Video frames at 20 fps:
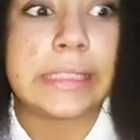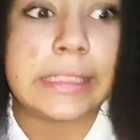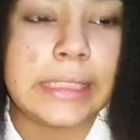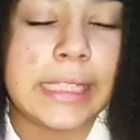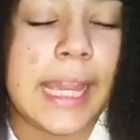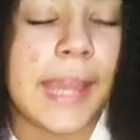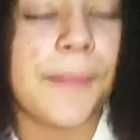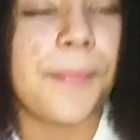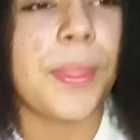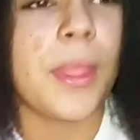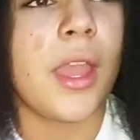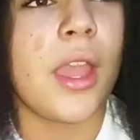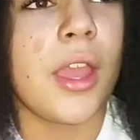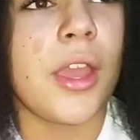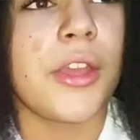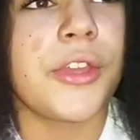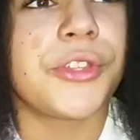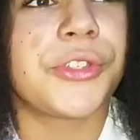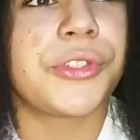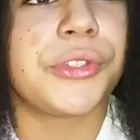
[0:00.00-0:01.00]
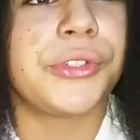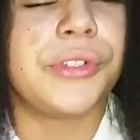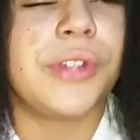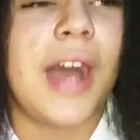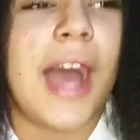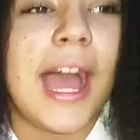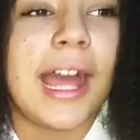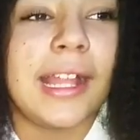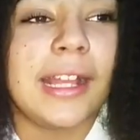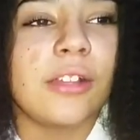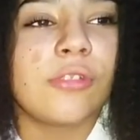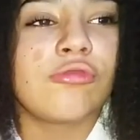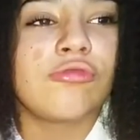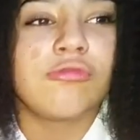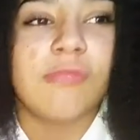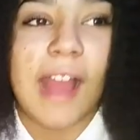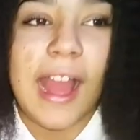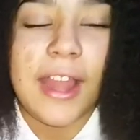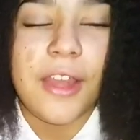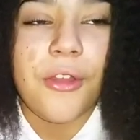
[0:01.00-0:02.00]
Yeah. So I like
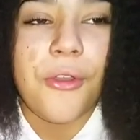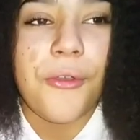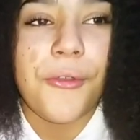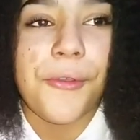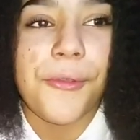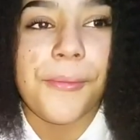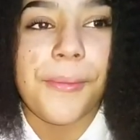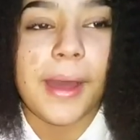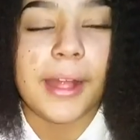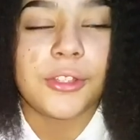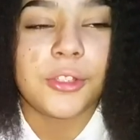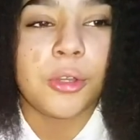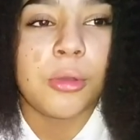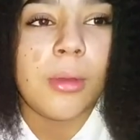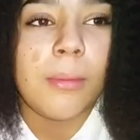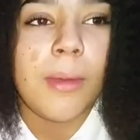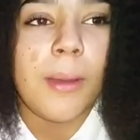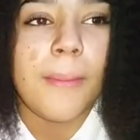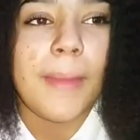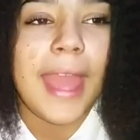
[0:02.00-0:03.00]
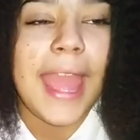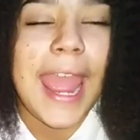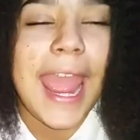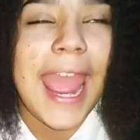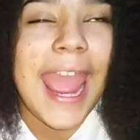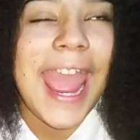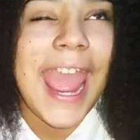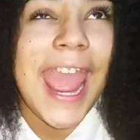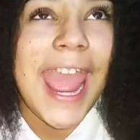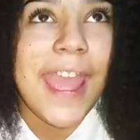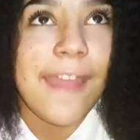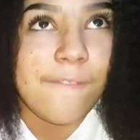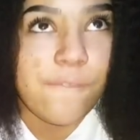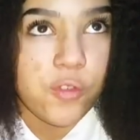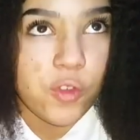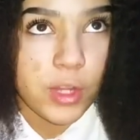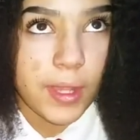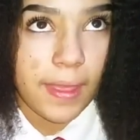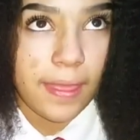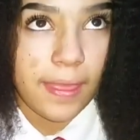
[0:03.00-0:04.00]
ran home. I told my mum
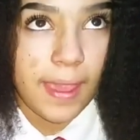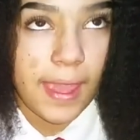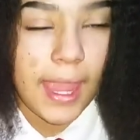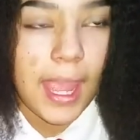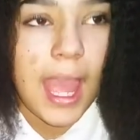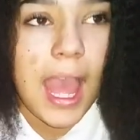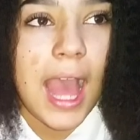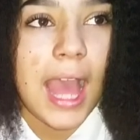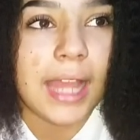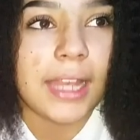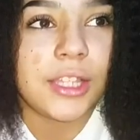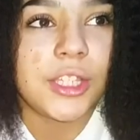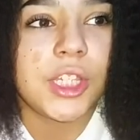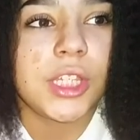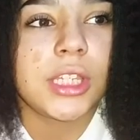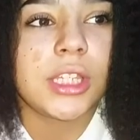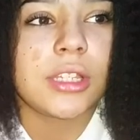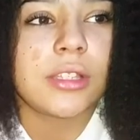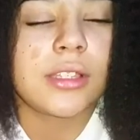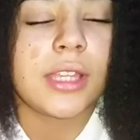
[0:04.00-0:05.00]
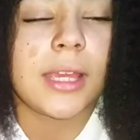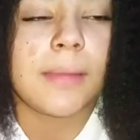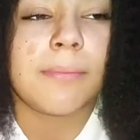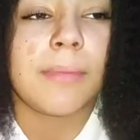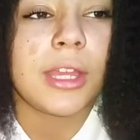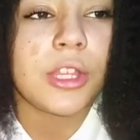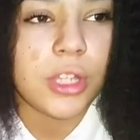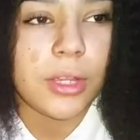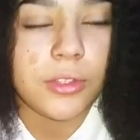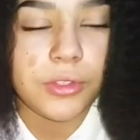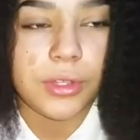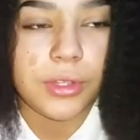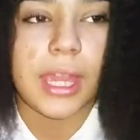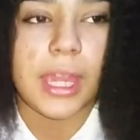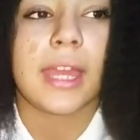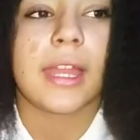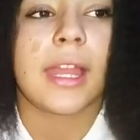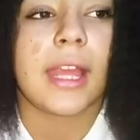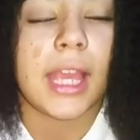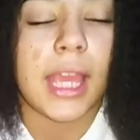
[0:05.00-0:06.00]
everything, and she just like made sure I was
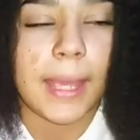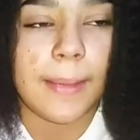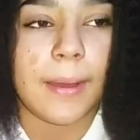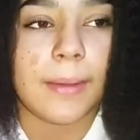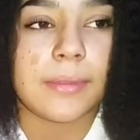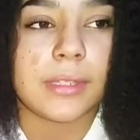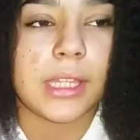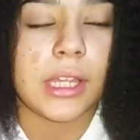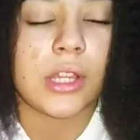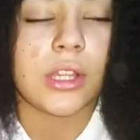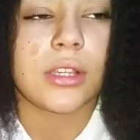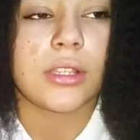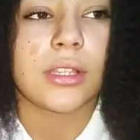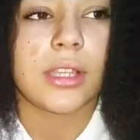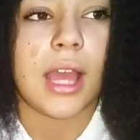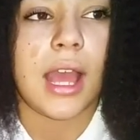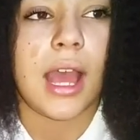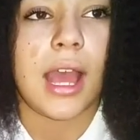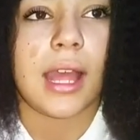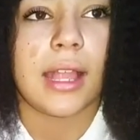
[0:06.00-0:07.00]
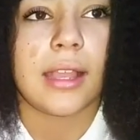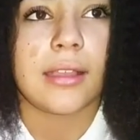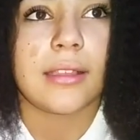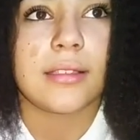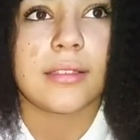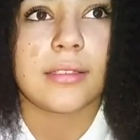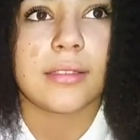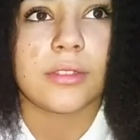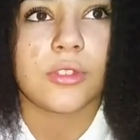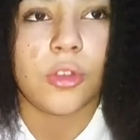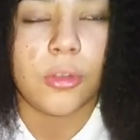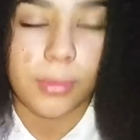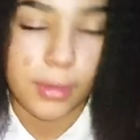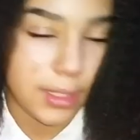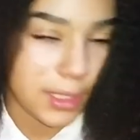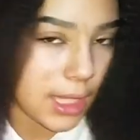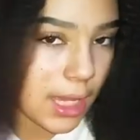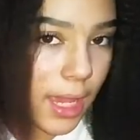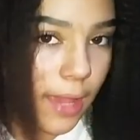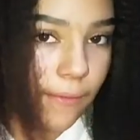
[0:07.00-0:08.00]
okay, and then came upstairs and told
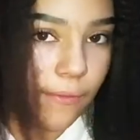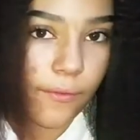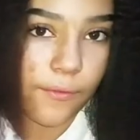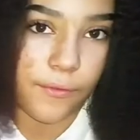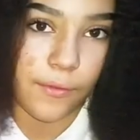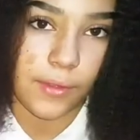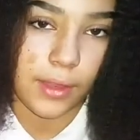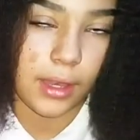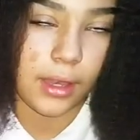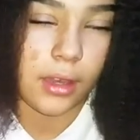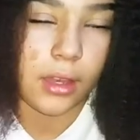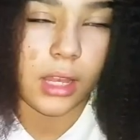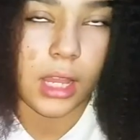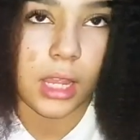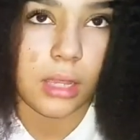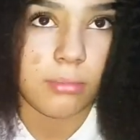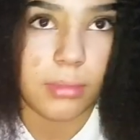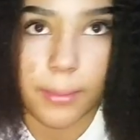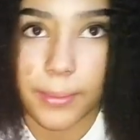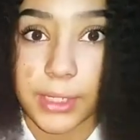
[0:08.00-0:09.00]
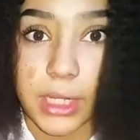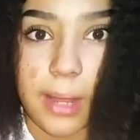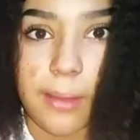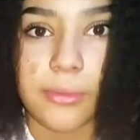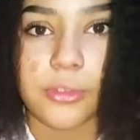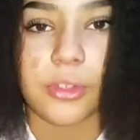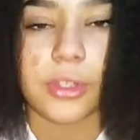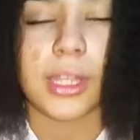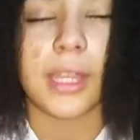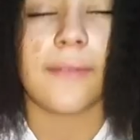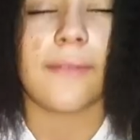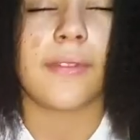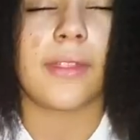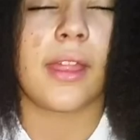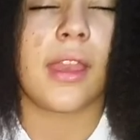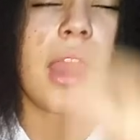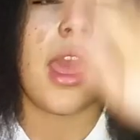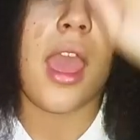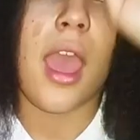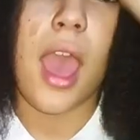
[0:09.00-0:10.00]
me to get everything, like my pajamas on and
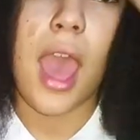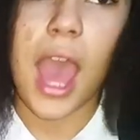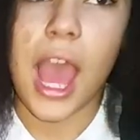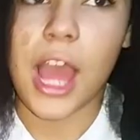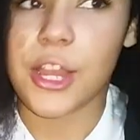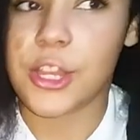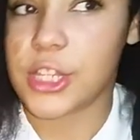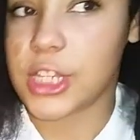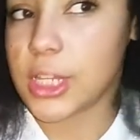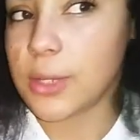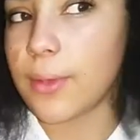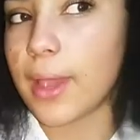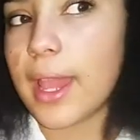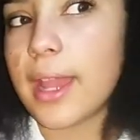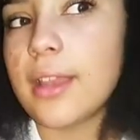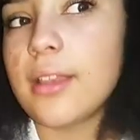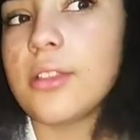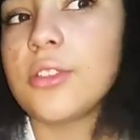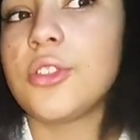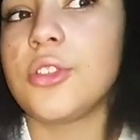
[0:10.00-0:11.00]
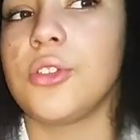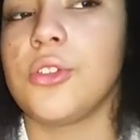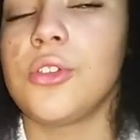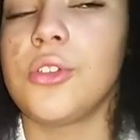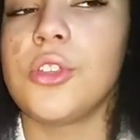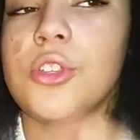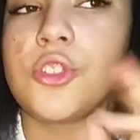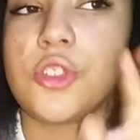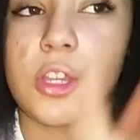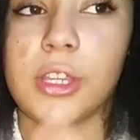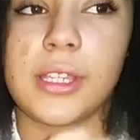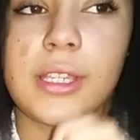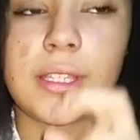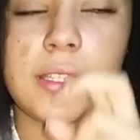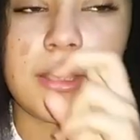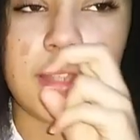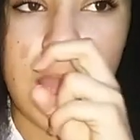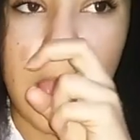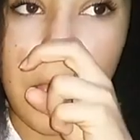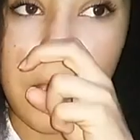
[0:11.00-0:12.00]
everything. And she went to
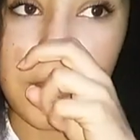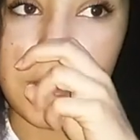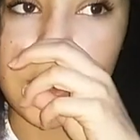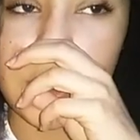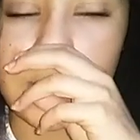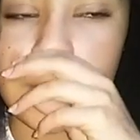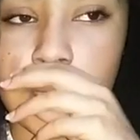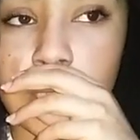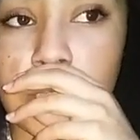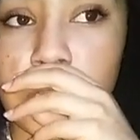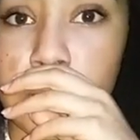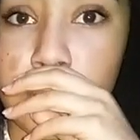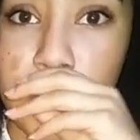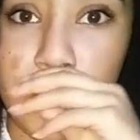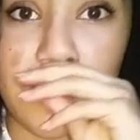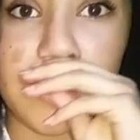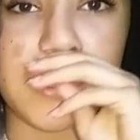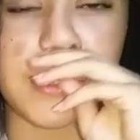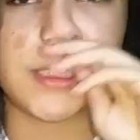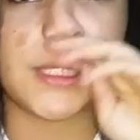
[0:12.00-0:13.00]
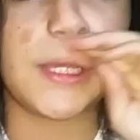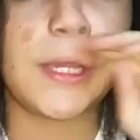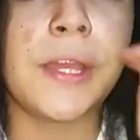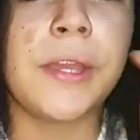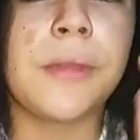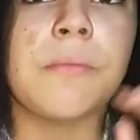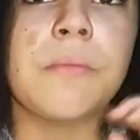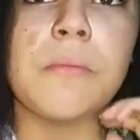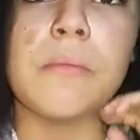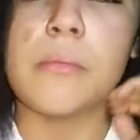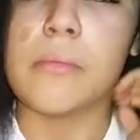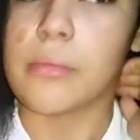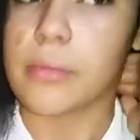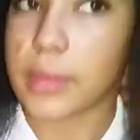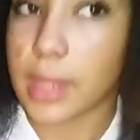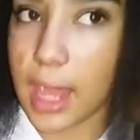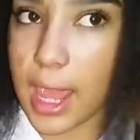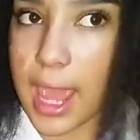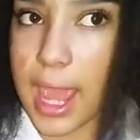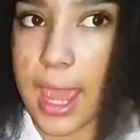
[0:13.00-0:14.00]
Joyce's house to speak to her parents.
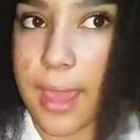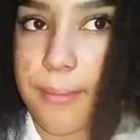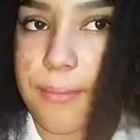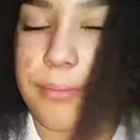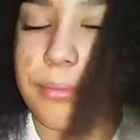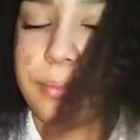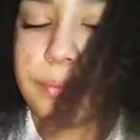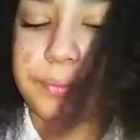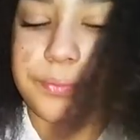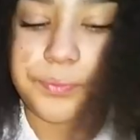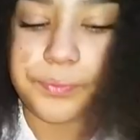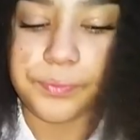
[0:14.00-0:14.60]
Um,